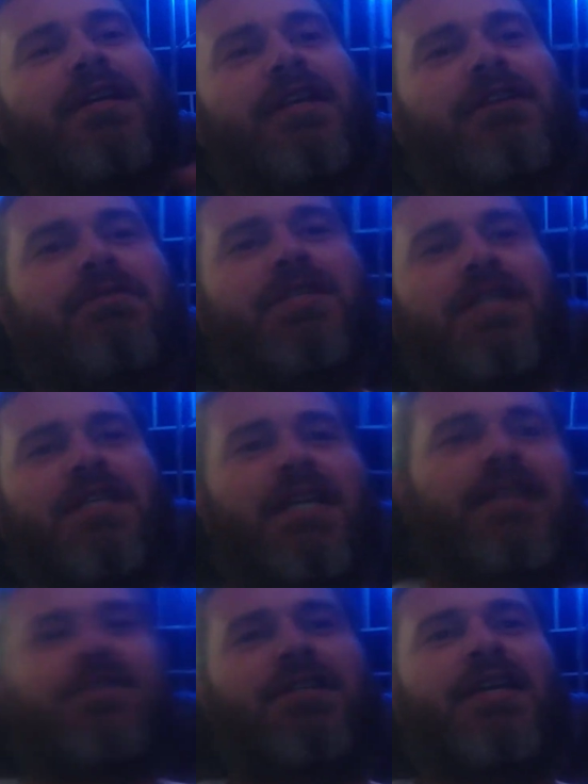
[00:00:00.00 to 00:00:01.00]

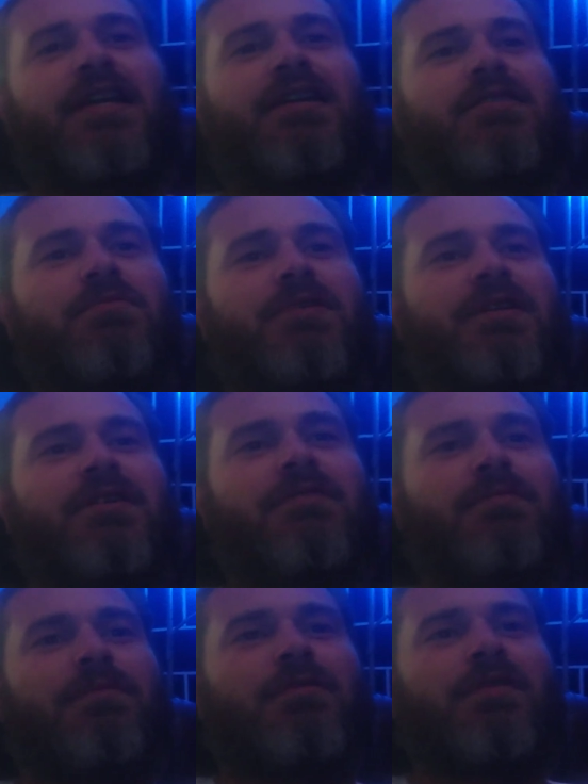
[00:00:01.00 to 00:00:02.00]
Seitec Genetics,
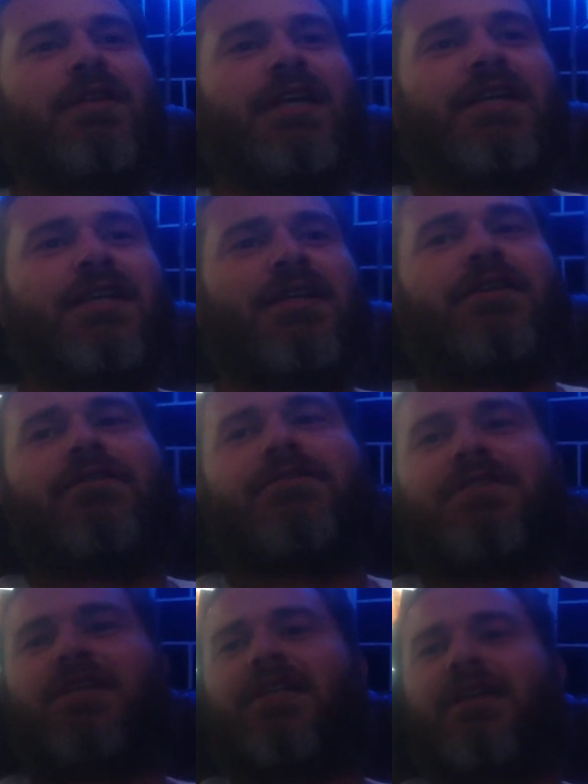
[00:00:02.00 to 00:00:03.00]
we're like any other
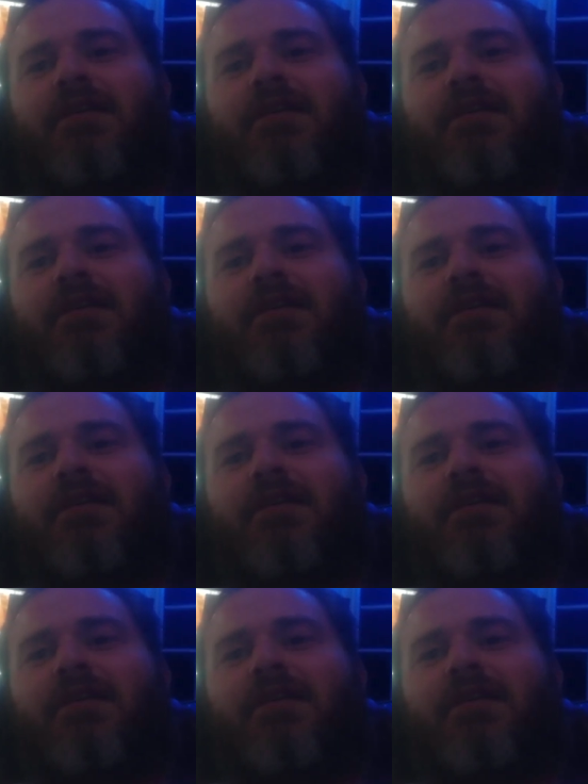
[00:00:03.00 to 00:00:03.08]
seed